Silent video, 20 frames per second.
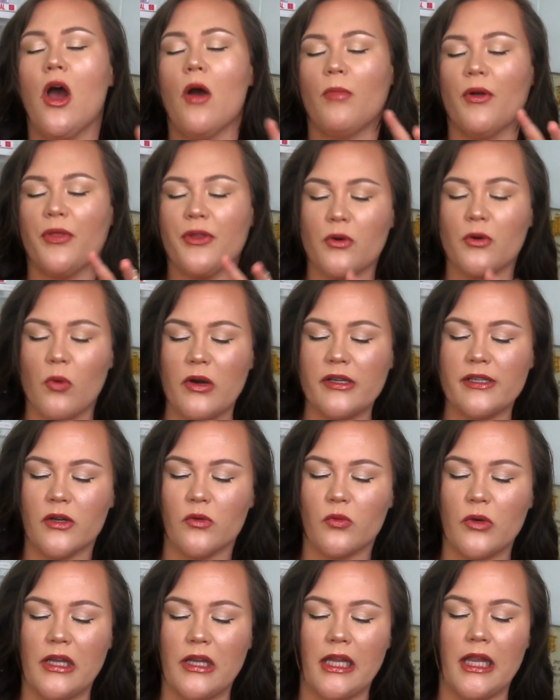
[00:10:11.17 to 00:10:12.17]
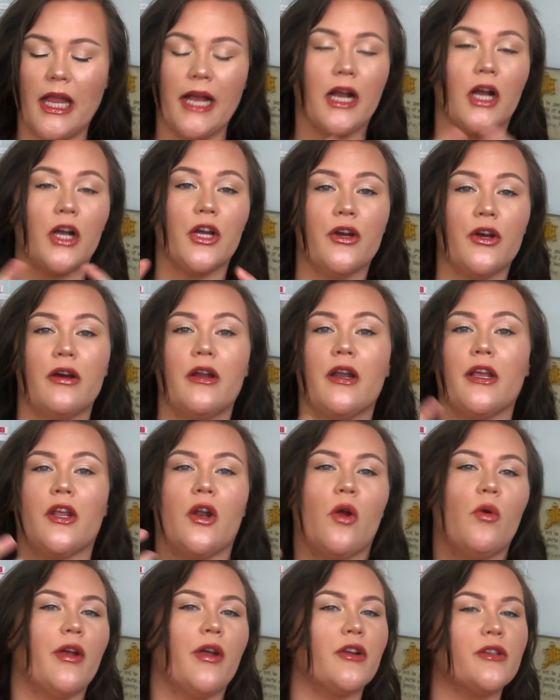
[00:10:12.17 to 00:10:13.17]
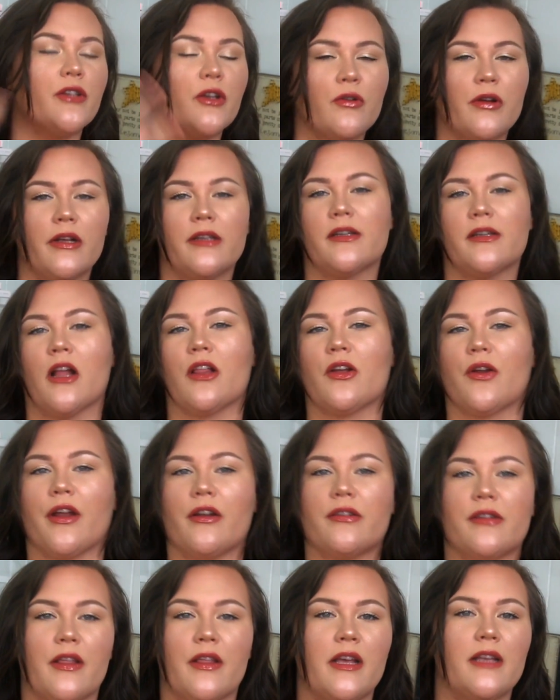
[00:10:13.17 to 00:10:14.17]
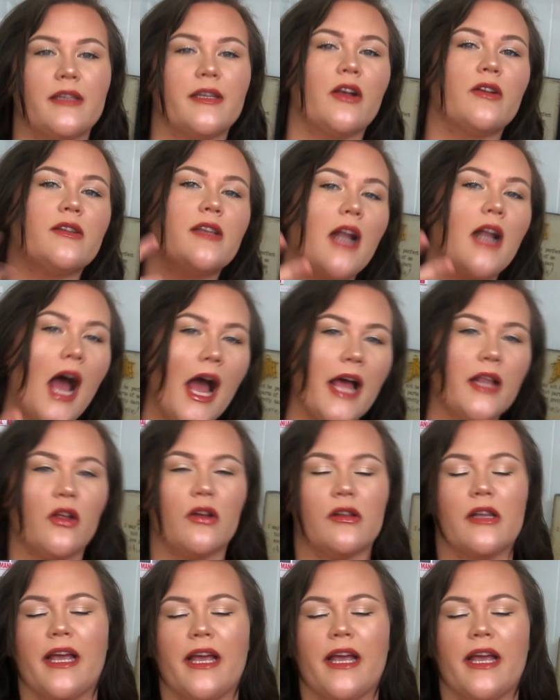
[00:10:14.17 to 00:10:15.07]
but there wasn't really like a good, you know, here's a crease color, here's a this, here's an eye look.